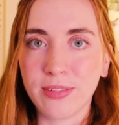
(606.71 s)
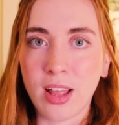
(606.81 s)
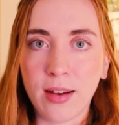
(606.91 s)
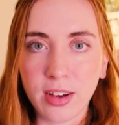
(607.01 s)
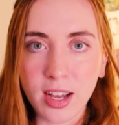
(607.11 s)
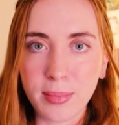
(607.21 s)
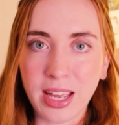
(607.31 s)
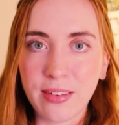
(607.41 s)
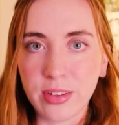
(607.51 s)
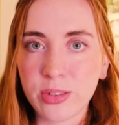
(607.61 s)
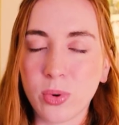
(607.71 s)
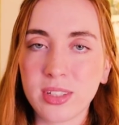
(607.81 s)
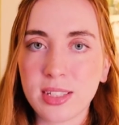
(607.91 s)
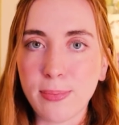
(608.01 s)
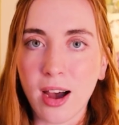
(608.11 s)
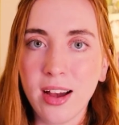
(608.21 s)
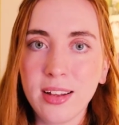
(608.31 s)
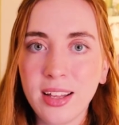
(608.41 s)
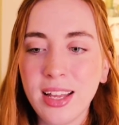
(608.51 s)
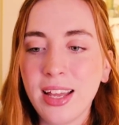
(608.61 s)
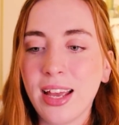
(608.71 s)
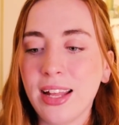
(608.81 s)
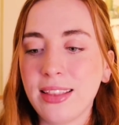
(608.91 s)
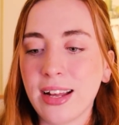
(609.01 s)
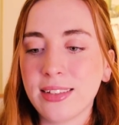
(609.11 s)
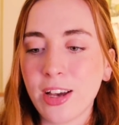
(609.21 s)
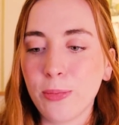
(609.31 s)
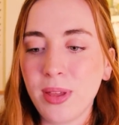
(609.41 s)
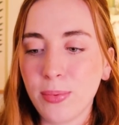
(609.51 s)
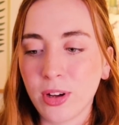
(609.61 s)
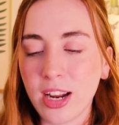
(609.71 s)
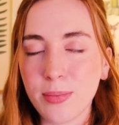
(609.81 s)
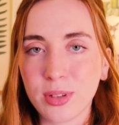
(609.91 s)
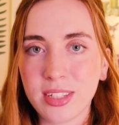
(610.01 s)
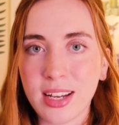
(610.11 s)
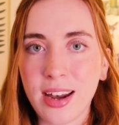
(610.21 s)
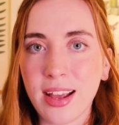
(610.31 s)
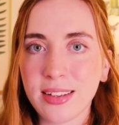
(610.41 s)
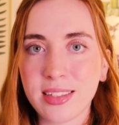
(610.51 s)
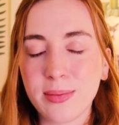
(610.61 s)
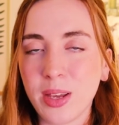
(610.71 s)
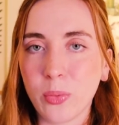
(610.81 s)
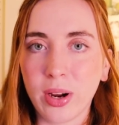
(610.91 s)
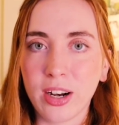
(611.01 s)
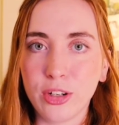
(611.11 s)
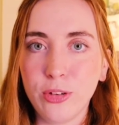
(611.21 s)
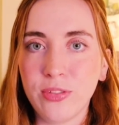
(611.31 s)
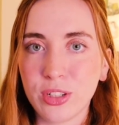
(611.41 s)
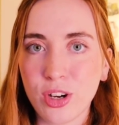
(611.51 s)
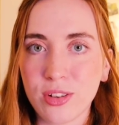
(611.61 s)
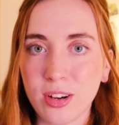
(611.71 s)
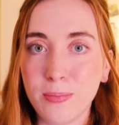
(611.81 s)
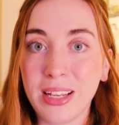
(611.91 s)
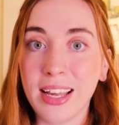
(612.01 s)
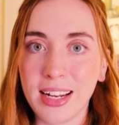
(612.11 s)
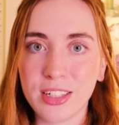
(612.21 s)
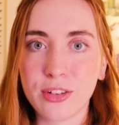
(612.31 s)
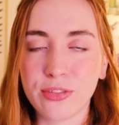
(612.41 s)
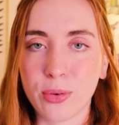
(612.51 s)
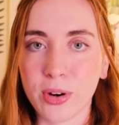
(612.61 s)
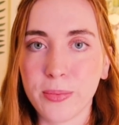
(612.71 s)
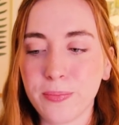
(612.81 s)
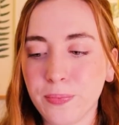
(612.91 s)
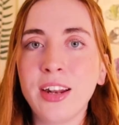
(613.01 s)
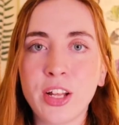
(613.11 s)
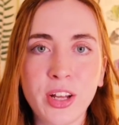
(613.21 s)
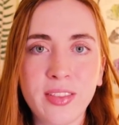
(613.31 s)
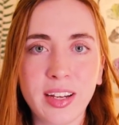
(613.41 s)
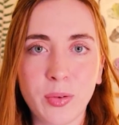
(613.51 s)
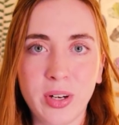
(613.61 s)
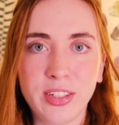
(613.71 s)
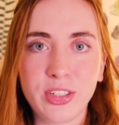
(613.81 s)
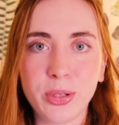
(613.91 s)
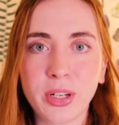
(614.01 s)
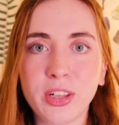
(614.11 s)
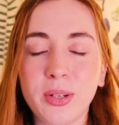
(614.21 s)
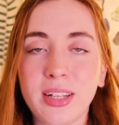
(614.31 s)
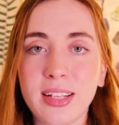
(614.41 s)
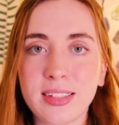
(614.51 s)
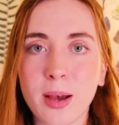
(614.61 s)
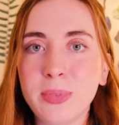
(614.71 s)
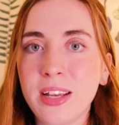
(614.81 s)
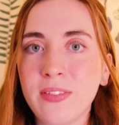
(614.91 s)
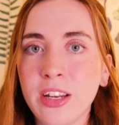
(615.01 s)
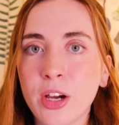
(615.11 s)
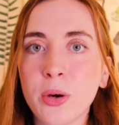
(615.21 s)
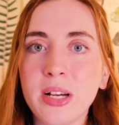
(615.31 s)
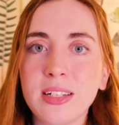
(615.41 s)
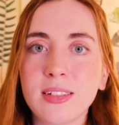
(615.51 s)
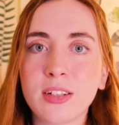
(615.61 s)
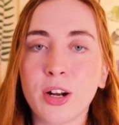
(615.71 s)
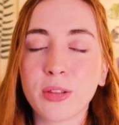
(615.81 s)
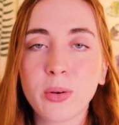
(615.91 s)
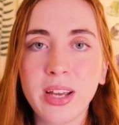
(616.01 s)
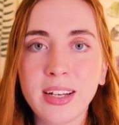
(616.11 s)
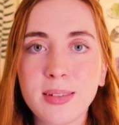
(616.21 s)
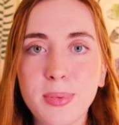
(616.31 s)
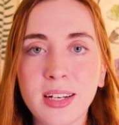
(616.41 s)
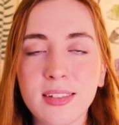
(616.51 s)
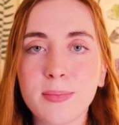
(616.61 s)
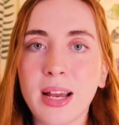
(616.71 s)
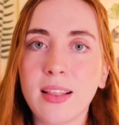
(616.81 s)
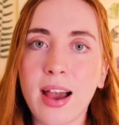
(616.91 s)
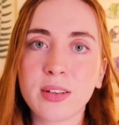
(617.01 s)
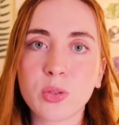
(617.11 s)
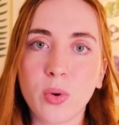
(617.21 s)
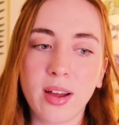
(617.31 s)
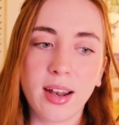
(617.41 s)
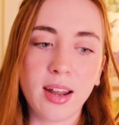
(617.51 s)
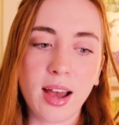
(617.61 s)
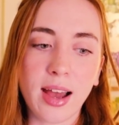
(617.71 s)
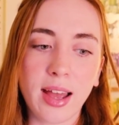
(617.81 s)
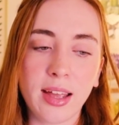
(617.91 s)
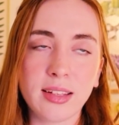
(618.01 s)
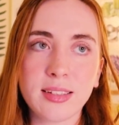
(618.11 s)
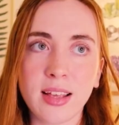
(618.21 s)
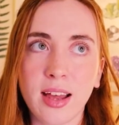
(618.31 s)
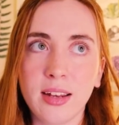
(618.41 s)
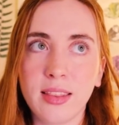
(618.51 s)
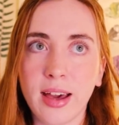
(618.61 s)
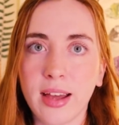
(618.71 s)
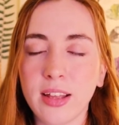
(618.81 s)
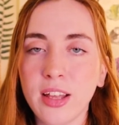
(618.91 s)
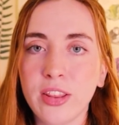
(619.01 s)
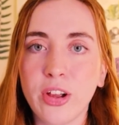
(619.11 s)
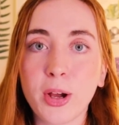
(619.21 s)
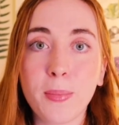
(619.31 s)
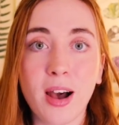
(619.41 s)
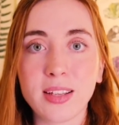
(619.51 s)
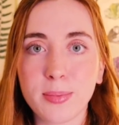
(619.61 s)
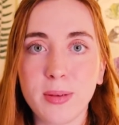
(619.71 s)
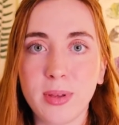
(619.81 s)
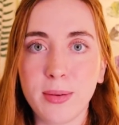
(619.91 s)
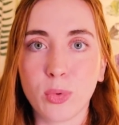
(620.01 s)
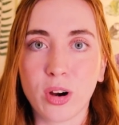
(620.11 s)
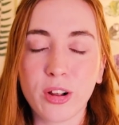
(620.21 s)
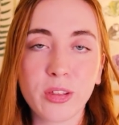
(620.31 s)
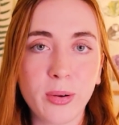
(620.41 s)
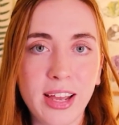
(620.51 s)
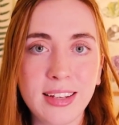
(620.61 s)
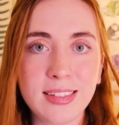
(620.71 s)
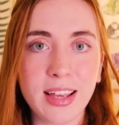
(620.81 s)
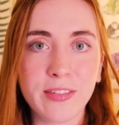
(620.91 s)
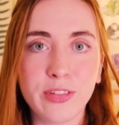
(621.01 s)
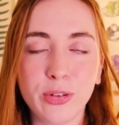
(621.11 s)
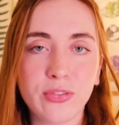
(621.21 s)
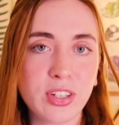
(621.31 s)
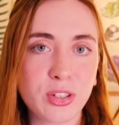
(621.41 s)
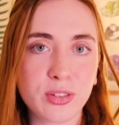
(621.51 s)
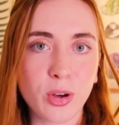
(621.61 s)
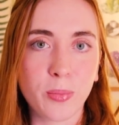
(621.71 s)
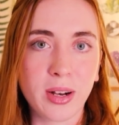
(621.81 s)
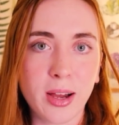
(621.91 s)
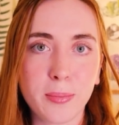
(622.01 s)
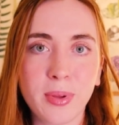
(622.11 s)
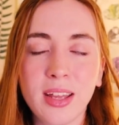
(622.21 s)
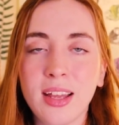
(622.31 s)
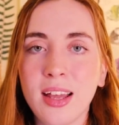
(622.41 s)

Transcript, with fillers: of lava coming out of this one spot and that's how people are able to kind of estimate where new fissures are beginning to form. Another thing I wanted to include in this update video is earthquakes because in my last one I said that there could possibly be more earthquakes if new fissures open up